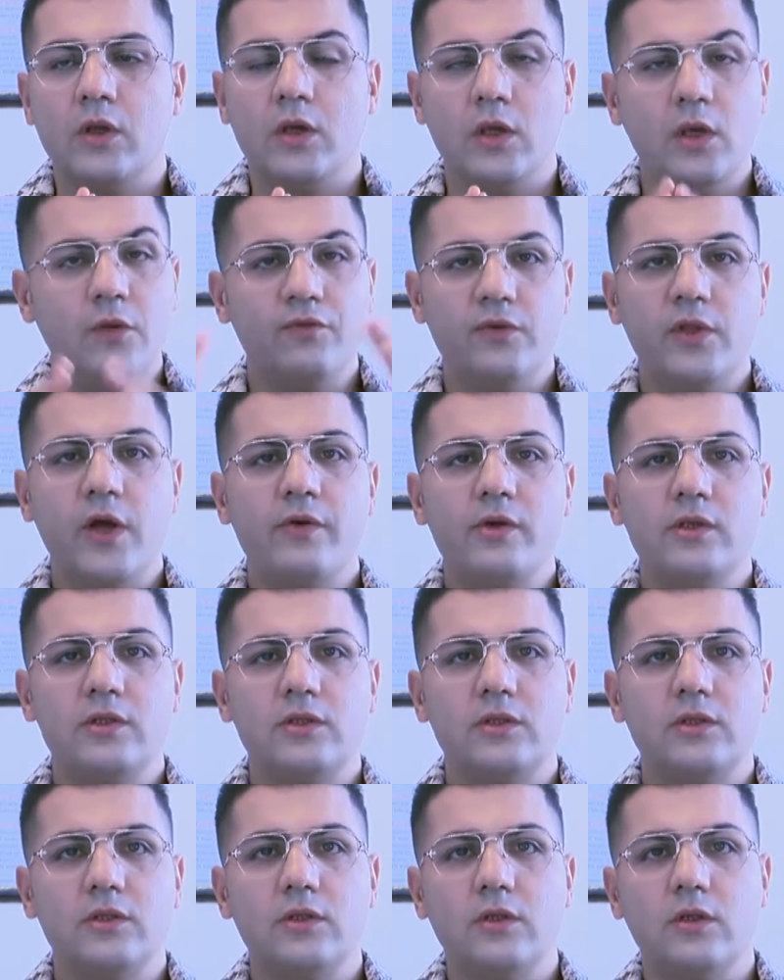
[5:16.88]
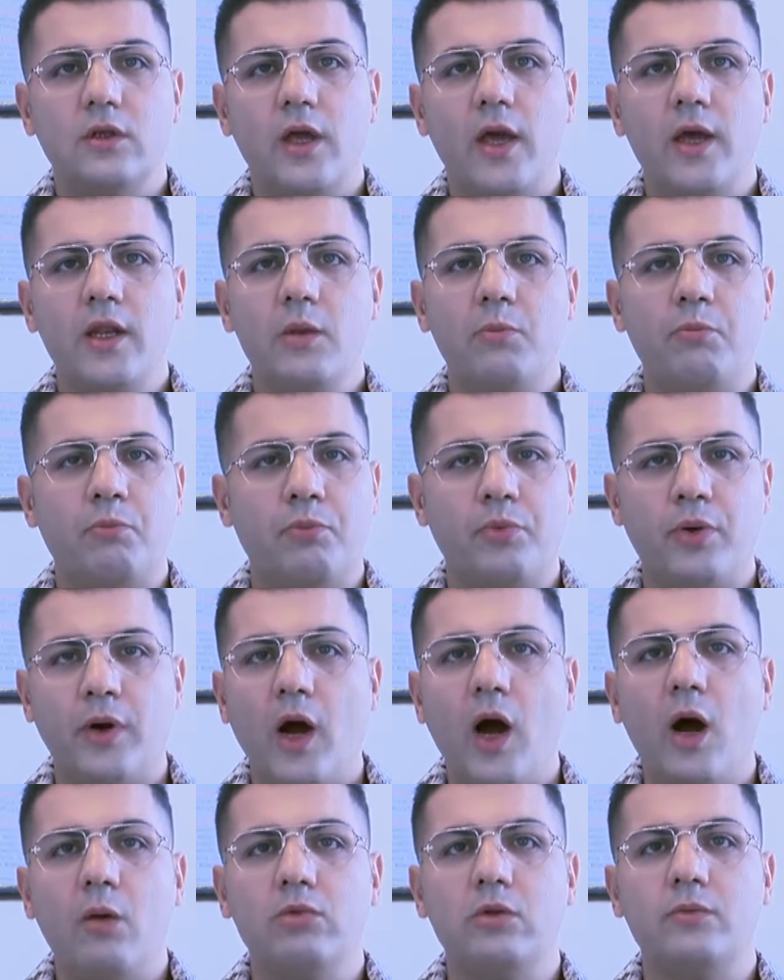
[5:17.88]
if there is any
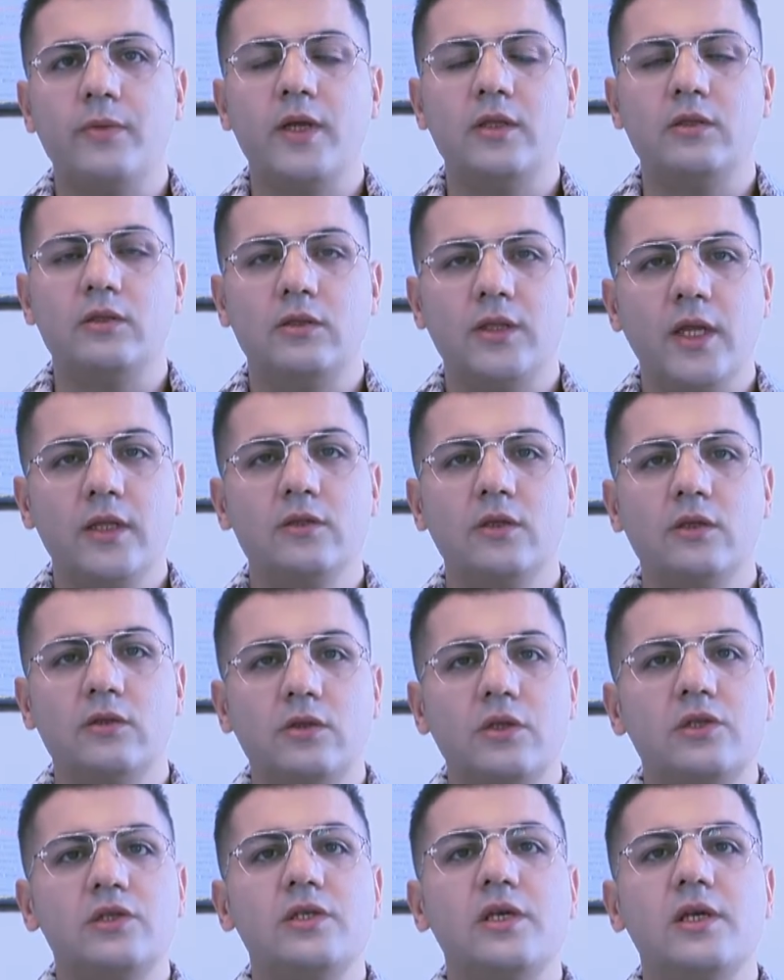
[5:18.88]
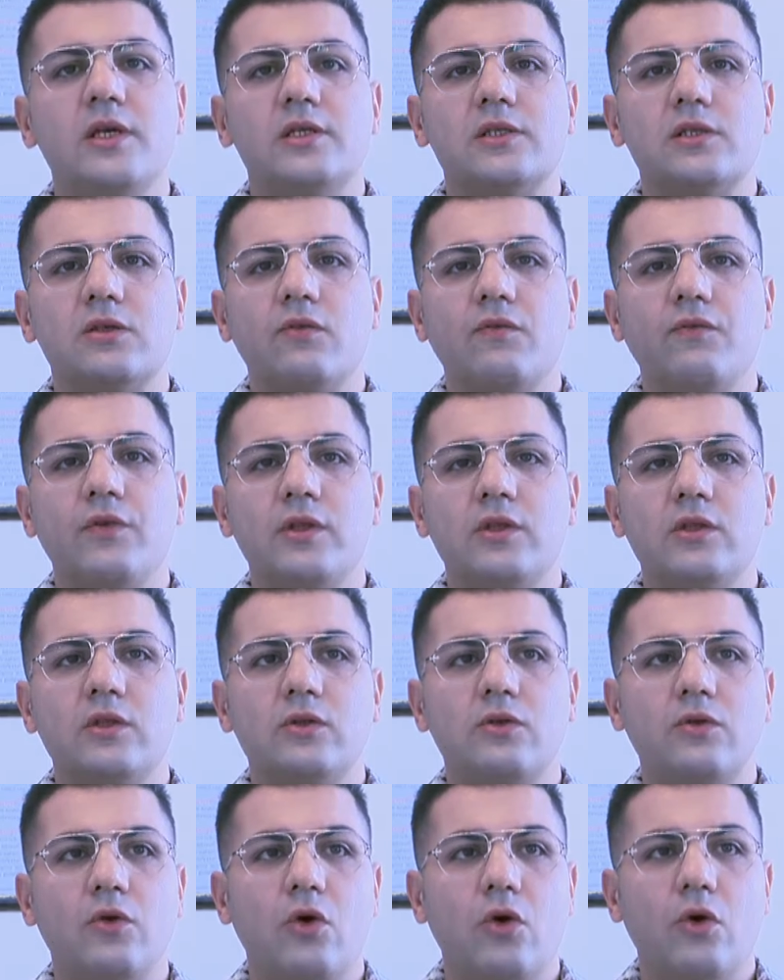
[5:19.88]
problem and dental disease with,
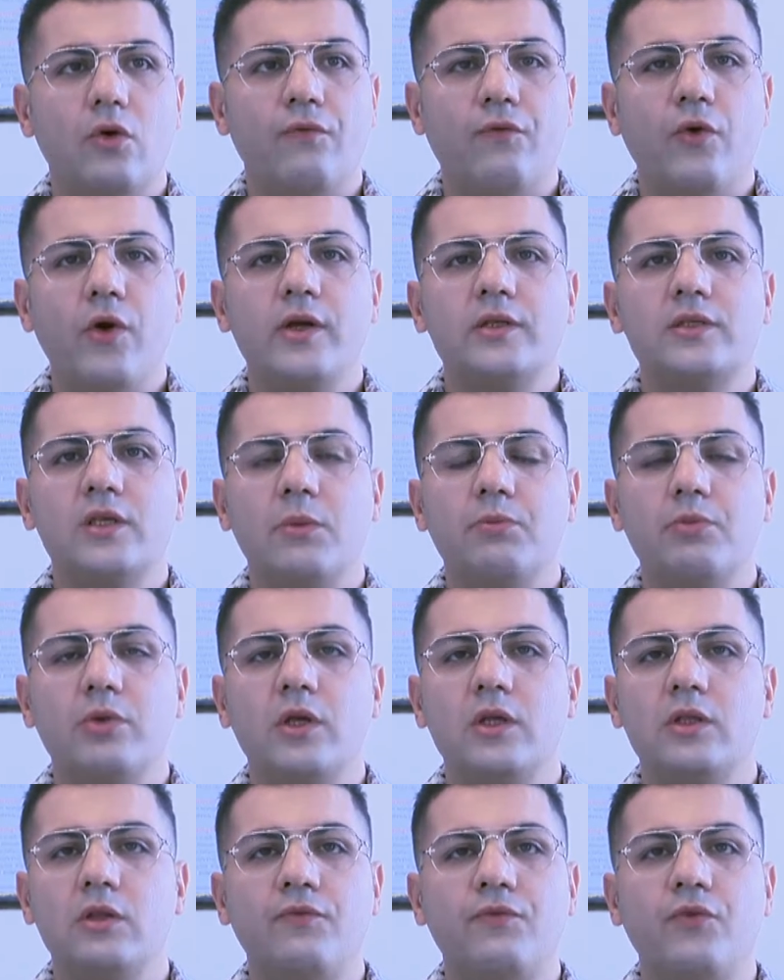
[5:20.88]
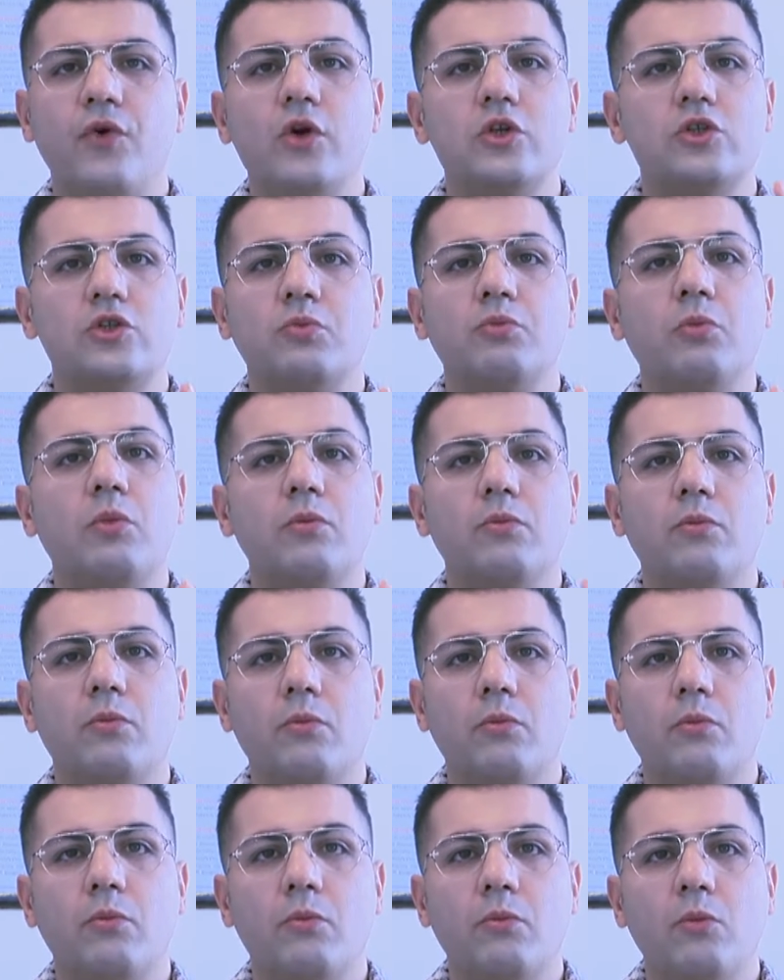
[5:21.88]
for example, in the first
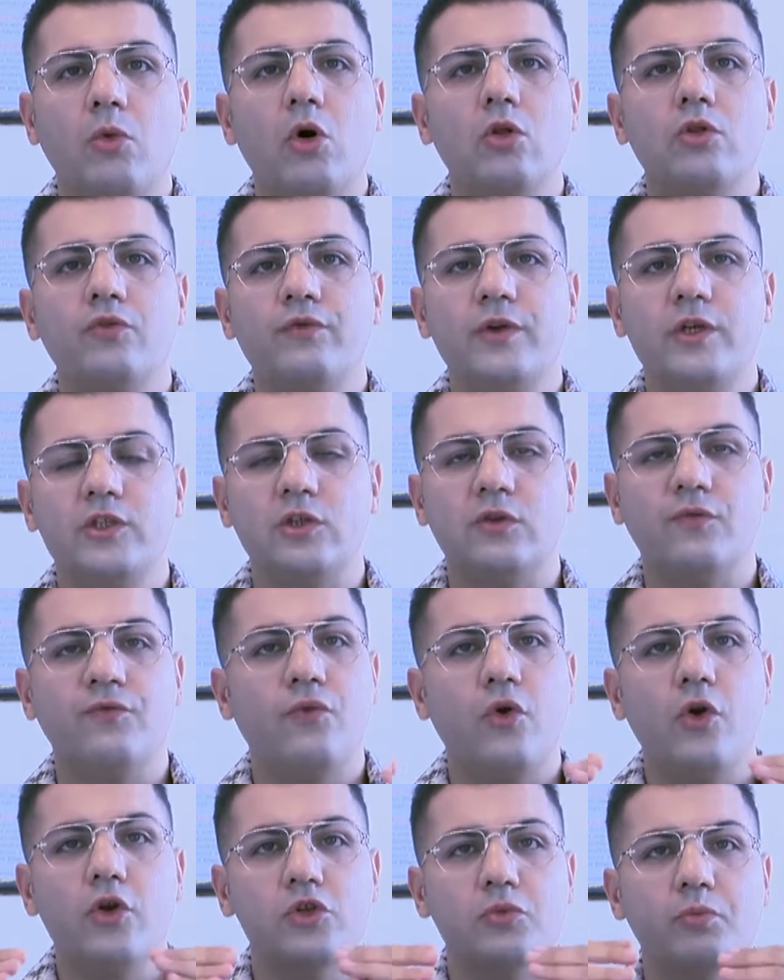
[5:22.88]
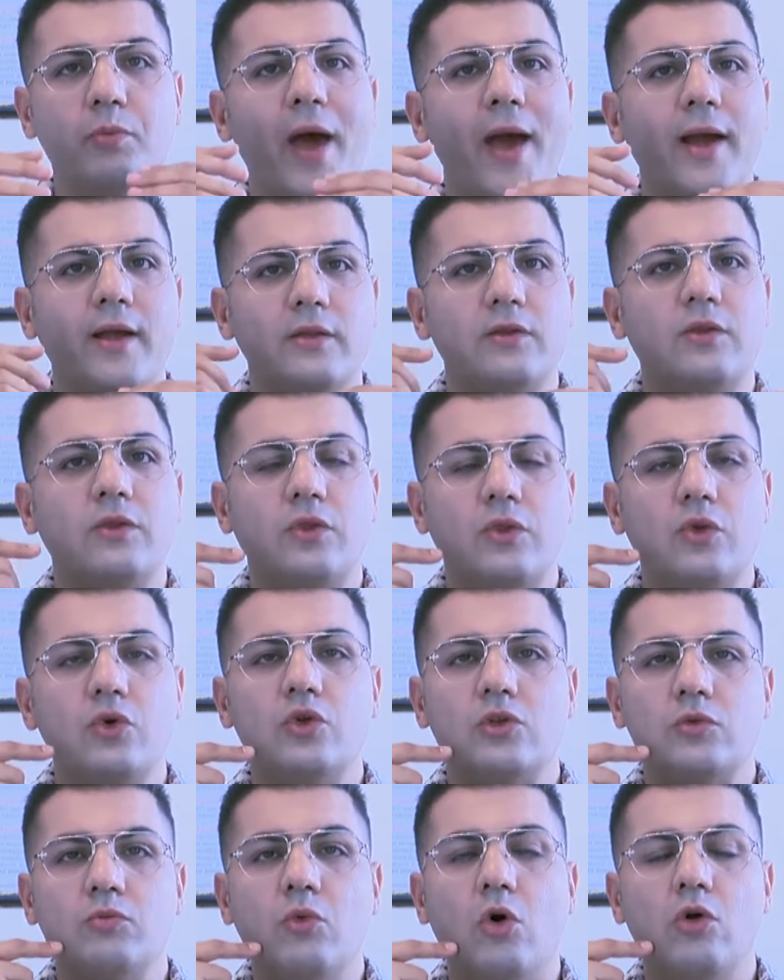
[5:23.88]
molar region, first back
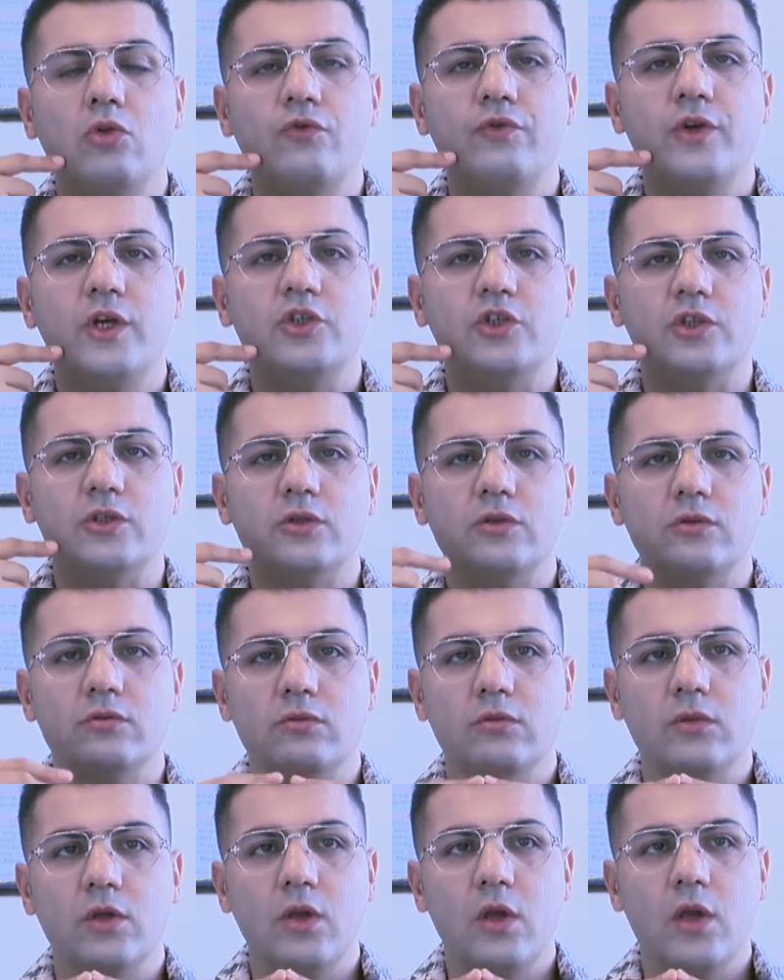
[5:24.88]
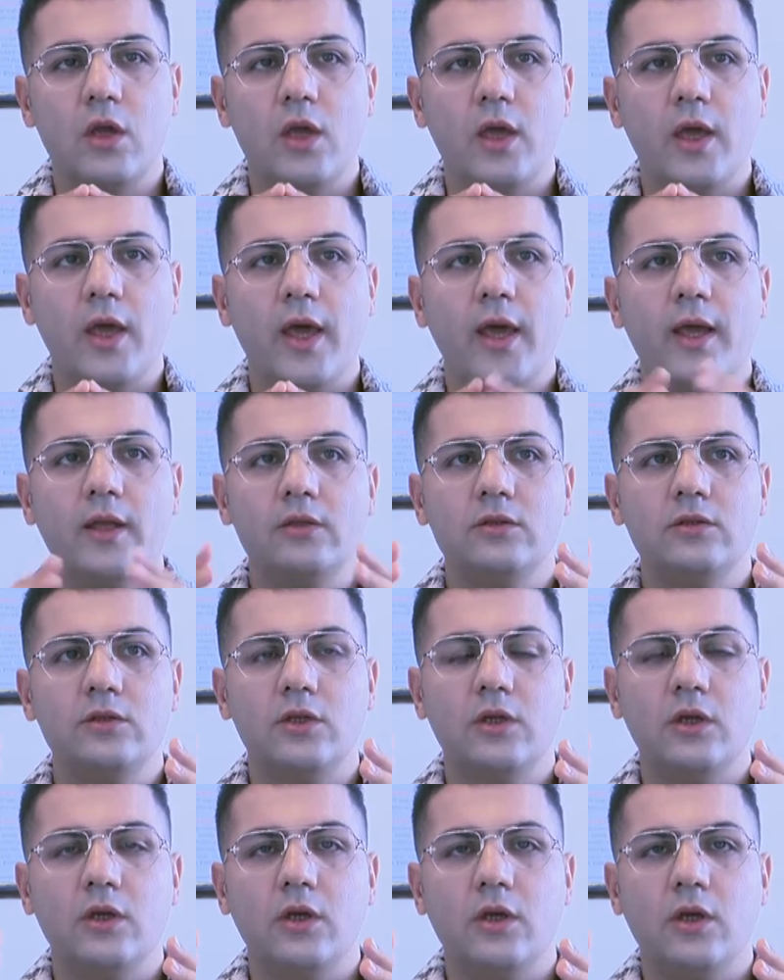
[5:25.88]
tooth molar region, and
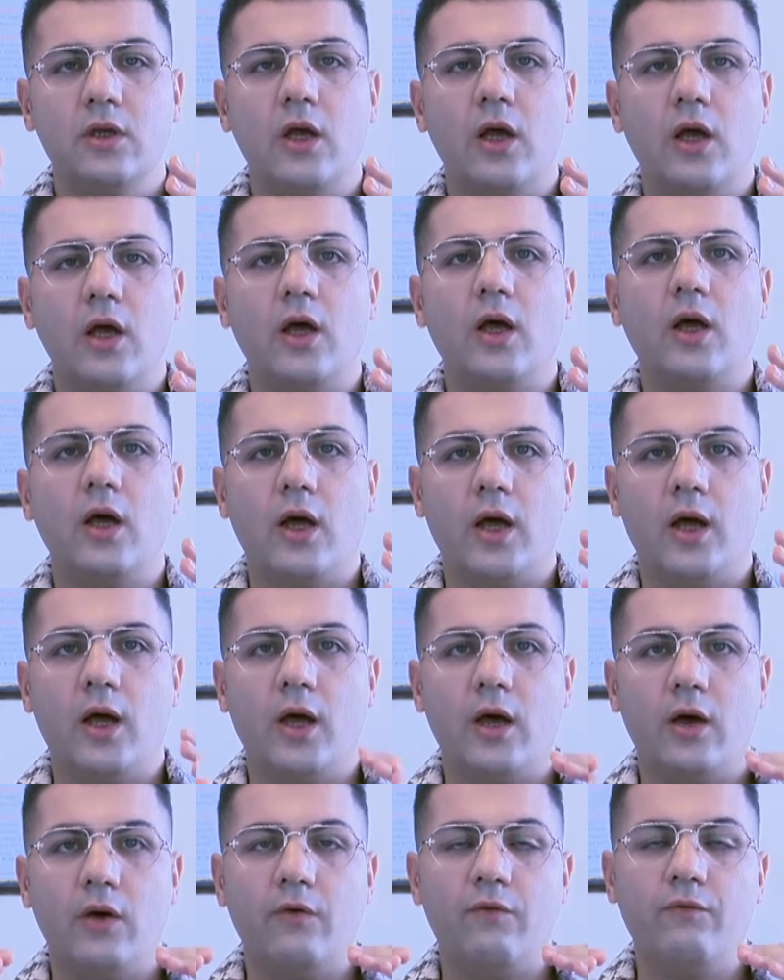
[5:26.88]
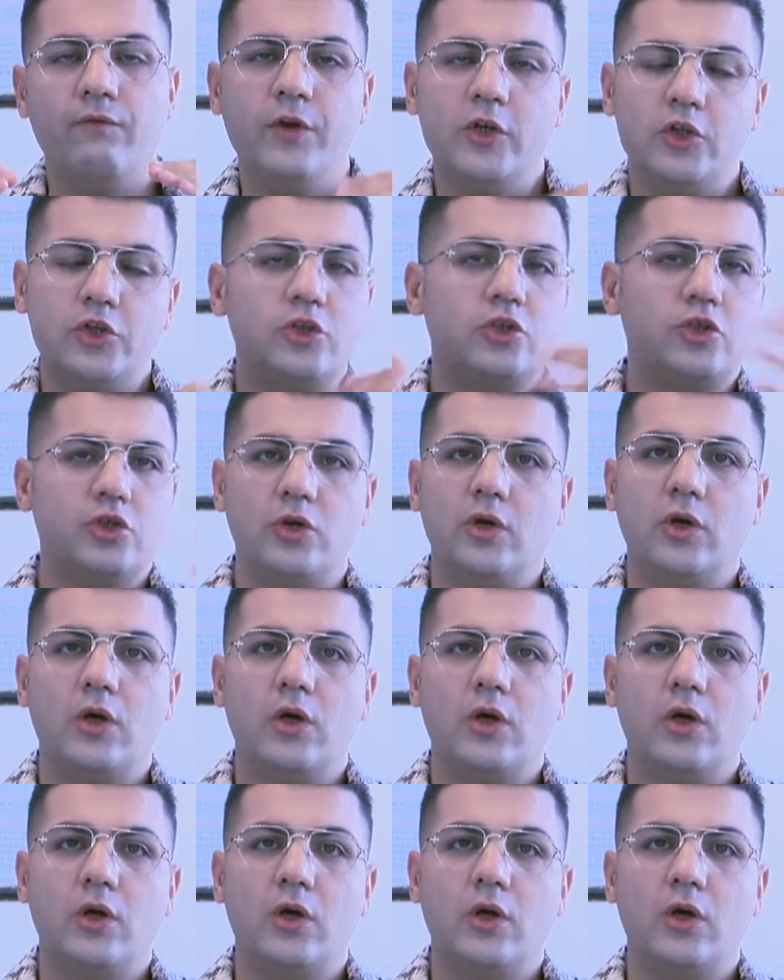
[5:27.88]
we should